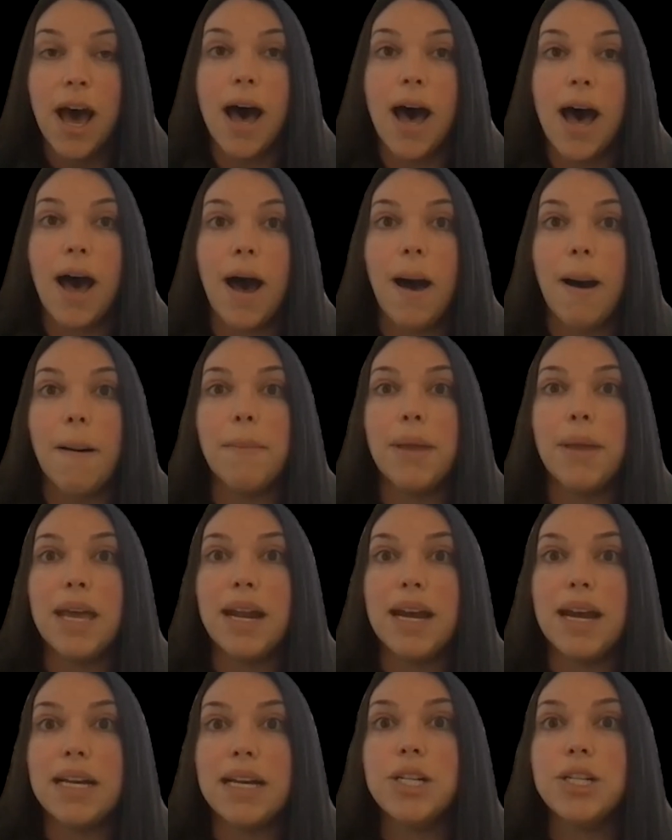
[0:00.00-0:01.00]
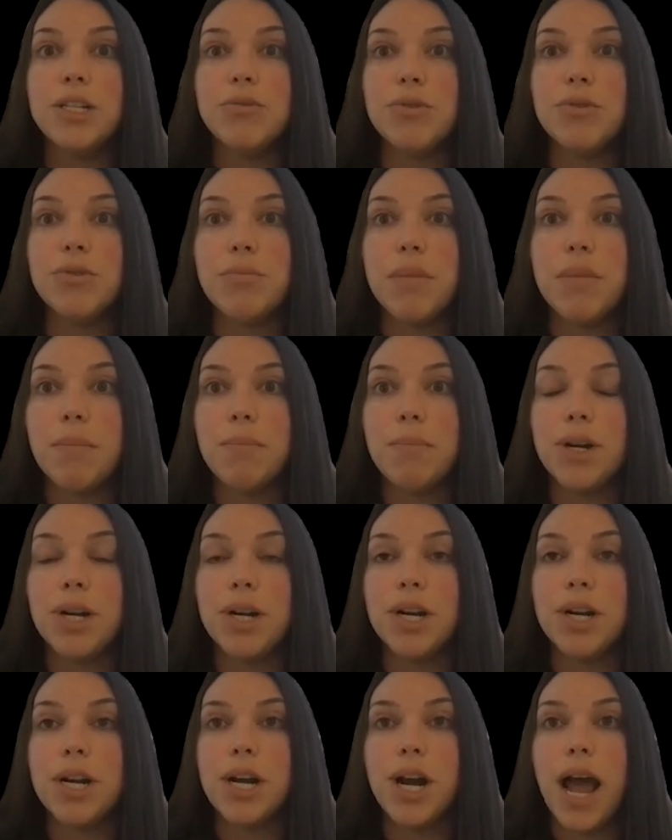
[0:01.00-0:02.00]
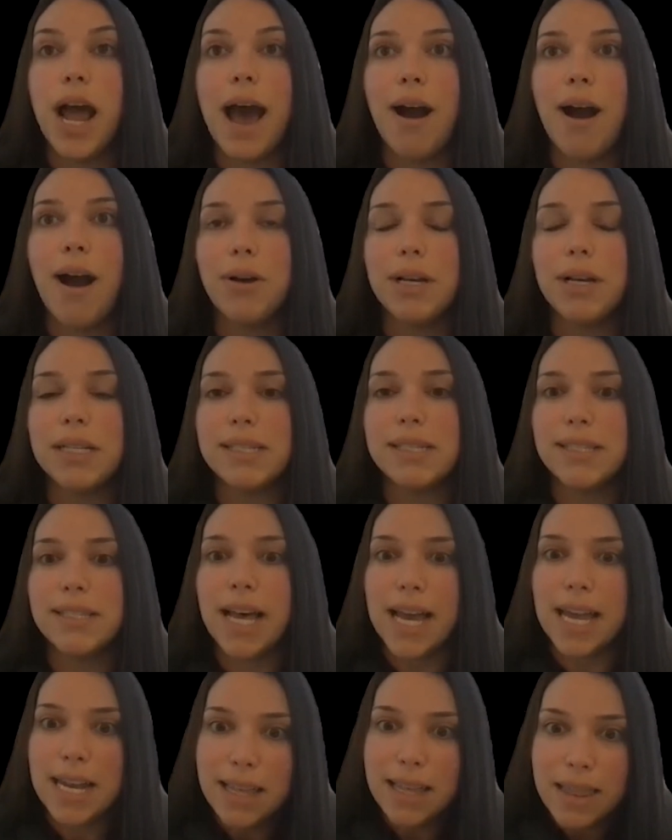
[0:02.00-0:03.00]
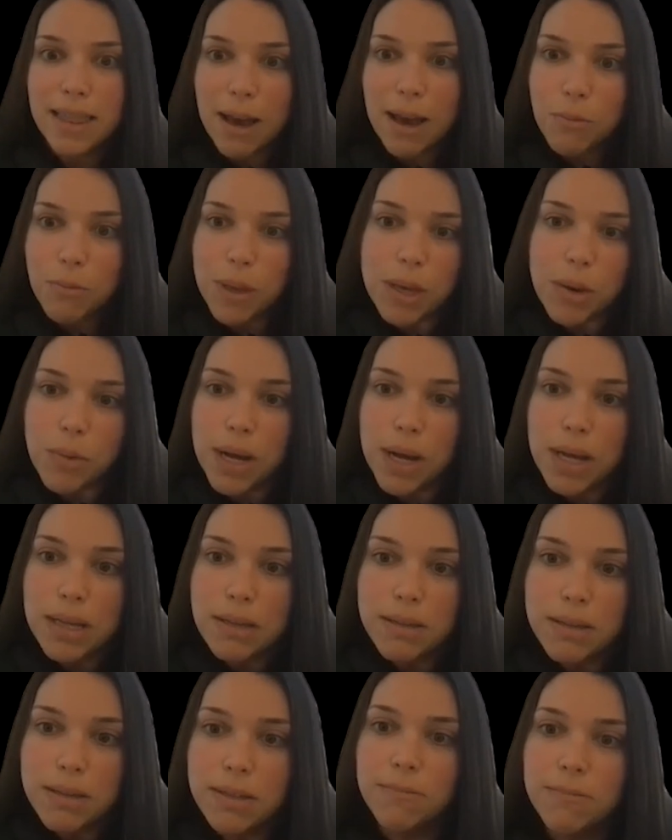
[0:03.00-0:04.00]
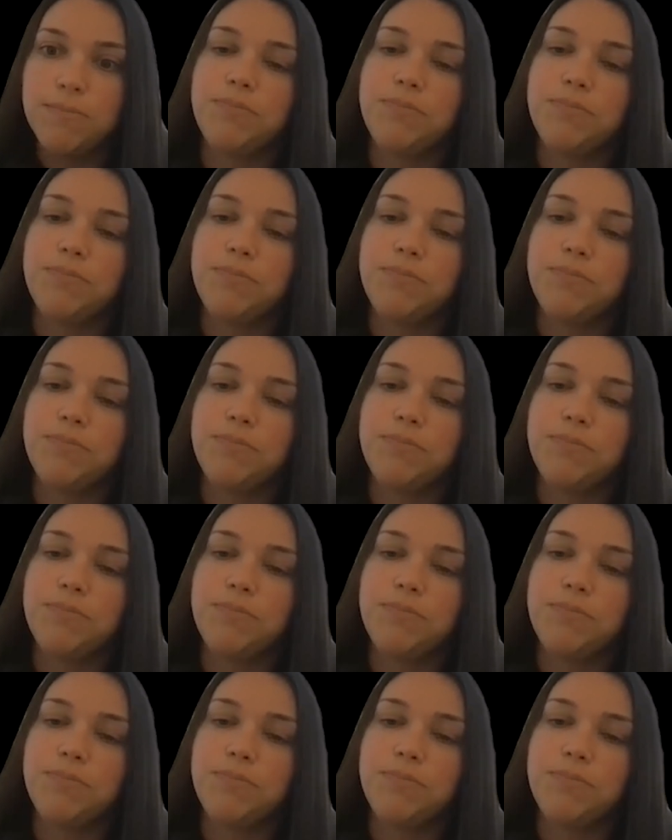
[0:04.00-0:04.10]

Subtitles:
And I just remember how exciting that week was